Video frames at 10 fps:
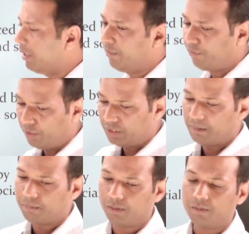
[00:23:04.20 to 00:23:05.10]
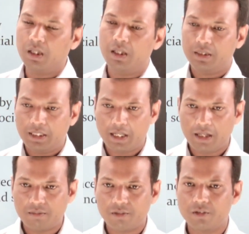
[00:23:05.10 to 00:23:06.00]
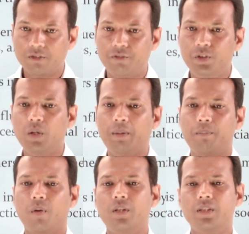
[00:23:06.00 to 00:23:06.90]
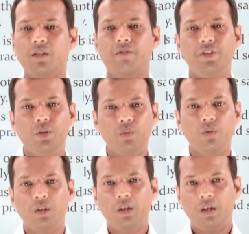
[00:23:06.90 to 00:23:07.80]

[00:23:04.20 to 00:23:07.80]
For example, there are few employees or few